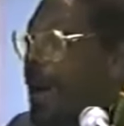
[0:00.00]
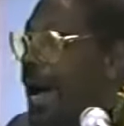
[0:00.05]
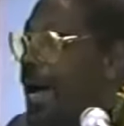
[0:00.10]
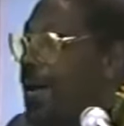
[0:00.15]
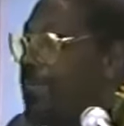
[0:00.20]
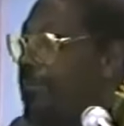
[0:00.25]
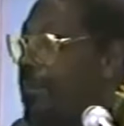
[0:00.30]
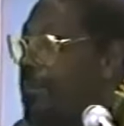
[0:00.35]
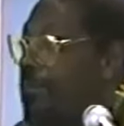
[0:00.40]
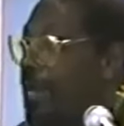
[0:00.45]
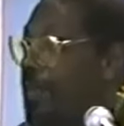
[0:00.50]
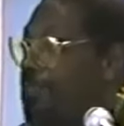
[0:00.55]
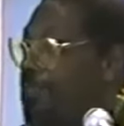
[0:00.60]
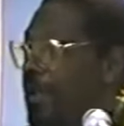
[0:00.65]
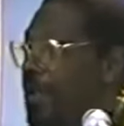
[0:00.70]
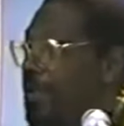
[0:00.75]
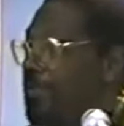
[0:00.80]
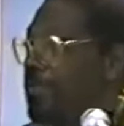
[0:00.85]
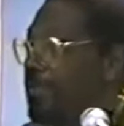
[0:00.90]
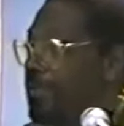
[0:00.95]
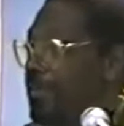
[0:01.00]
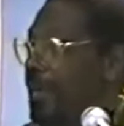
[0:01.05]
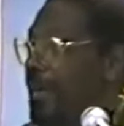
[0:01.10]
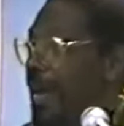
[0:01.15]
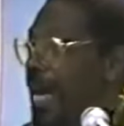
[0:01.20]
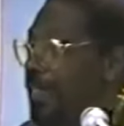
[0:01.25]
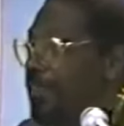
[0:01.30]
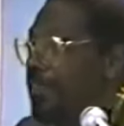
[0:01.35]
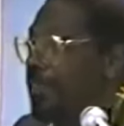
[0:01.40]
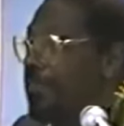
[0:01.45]
why, for what purpose
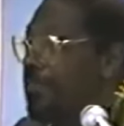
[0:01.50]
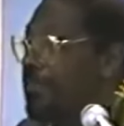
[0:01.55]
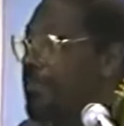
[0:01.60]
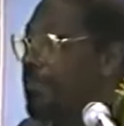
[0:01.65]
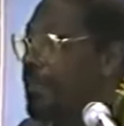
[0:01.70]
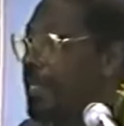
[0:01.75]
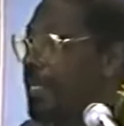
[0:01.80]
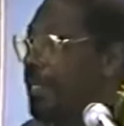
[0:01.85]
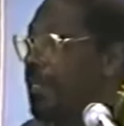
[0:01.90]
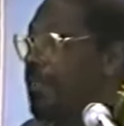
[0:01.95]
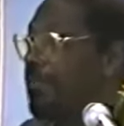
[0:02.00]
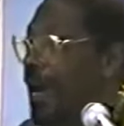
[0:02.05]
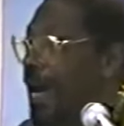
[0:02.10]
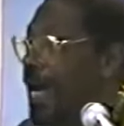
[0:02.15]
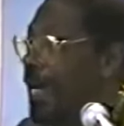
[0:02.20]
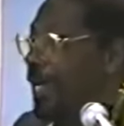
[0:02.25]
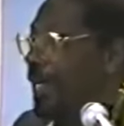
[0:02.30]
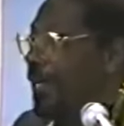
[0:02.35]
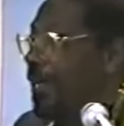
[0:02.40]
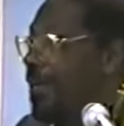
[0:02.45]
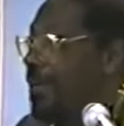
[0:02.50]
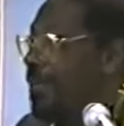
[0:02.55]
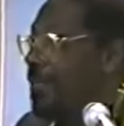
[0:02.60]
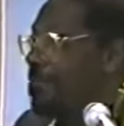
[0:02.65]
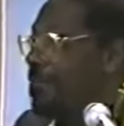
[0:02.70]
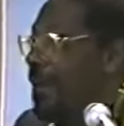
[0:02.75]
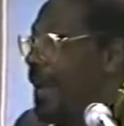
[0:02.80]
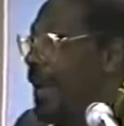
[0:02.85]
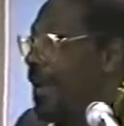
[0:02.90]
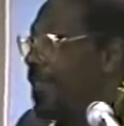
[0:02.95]
are our children reading? Why are they
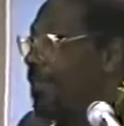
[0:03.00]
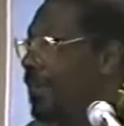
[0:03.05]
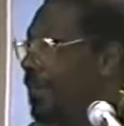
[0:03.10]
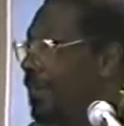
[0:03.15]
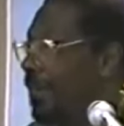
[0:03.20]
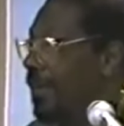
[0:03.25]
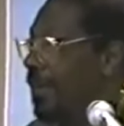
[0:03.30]
learning, man?